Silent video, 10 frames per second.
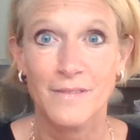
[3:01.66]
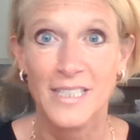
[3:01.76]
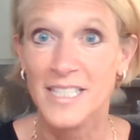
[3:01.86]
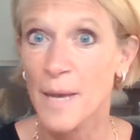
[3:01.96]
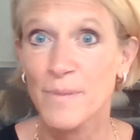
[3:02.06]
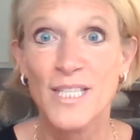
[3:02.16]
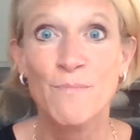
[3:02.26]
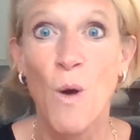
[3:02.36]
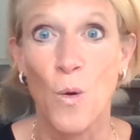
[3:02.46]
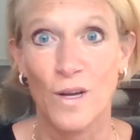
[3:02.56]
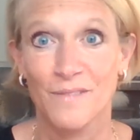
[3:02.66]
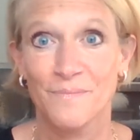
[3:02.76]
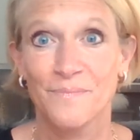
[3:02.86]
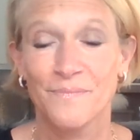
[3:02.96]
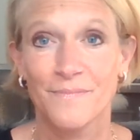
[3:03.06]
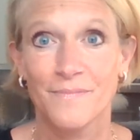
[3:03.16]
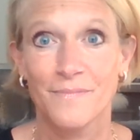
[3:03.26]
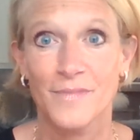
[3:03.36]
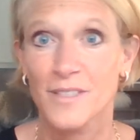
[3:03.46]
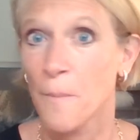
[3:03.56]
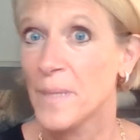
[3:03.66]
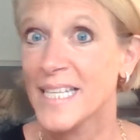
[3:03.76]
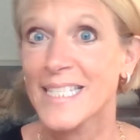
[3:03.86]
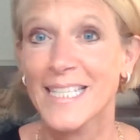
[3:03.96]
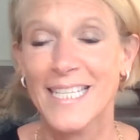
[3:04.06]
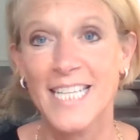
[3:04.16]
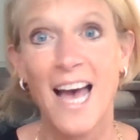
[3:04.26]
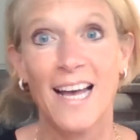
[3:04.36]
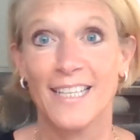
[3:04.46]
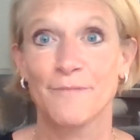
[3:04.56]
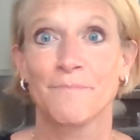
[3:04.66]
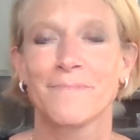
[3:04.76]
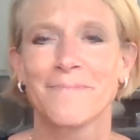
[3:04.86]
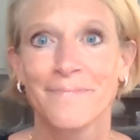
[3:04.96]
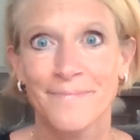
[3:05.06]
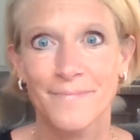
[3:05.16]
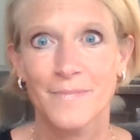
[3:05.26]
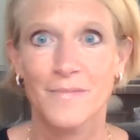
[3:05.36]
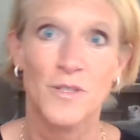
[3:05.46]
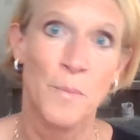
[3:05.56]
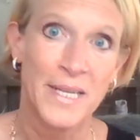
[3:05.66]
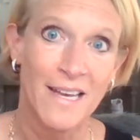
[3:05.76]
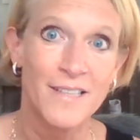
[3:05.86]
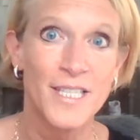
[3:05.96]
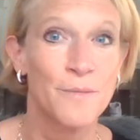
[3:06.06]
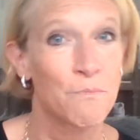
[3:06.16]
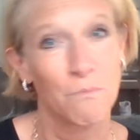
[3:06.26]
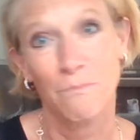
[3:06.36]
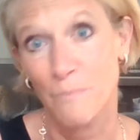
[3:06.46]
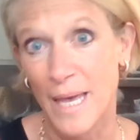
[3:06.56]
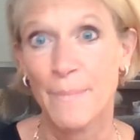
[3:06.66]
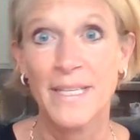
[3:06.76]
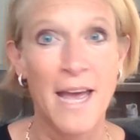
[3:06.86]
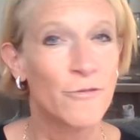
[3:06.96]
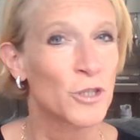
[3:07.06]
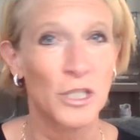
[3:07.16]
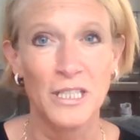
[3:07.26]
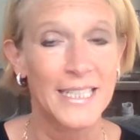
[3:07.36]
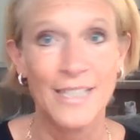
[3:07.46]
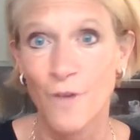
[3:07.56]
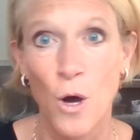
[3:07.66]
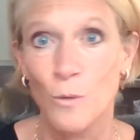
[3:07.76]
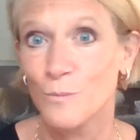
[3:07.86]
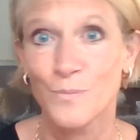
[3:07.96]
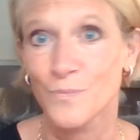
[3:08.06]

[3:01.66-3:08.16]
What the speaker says: It's up in smoke. Somebody's going to die. Somebody else is maybe never going to leave home.